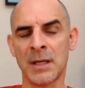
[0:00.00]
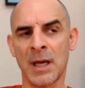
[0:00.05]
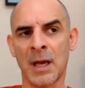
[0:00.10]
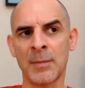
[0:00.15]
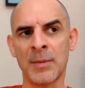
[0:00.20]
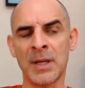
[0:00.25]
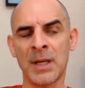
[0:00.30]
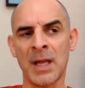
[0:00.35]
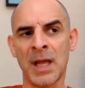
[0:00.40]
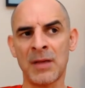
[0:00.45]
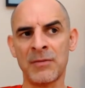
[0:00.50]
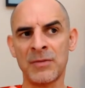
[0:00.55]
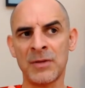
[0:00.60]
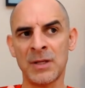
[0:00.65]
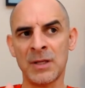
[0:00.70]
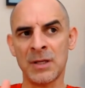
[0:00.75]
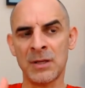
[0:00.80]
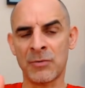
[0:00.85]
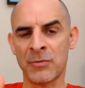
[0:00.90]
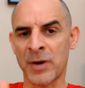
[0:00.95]

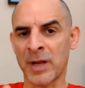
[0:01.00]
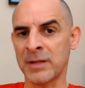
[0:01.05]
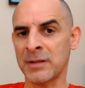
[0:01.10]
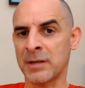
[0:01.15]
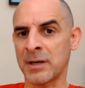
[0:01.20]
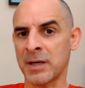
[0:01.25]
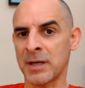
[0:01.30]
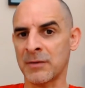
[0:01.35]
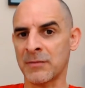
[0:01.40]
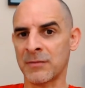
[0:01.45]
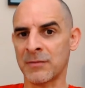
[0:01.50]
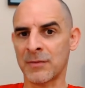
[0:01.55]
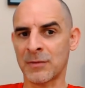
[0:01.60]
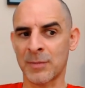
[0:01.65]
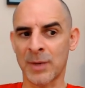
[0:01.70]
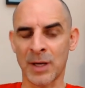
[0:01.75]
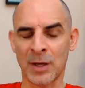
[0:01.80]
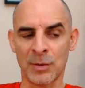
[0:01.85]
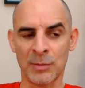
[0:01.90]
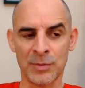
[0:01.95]
heavy rendering for
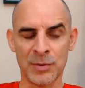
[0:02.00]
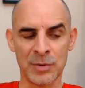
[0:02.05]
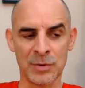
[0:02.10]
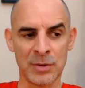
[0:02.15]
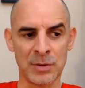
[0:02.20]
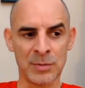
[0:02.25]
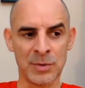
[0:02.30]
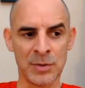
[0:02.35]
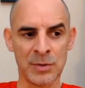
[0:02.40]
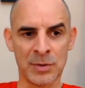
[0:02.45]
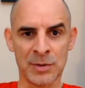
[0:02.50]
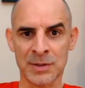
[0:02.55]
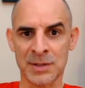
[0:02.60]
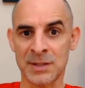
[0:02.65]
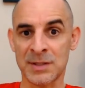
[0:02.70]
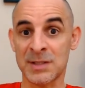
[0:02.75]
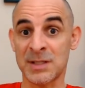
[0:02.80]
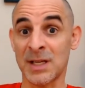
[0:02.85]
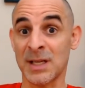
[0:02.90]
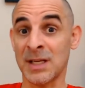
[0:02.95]
my computer because
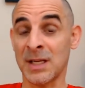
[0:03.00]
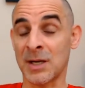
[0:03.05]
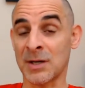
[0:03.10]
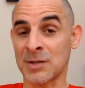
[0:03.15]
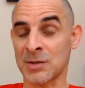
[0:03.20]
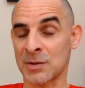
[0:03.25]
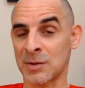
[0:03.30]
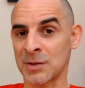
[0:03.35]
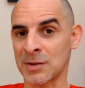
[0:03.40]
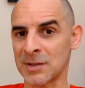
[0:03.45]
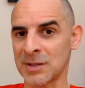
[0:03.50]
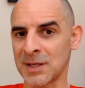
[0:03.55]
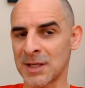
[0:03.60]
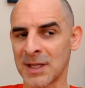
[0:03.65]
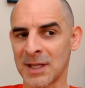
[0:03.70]
it's 10 years old.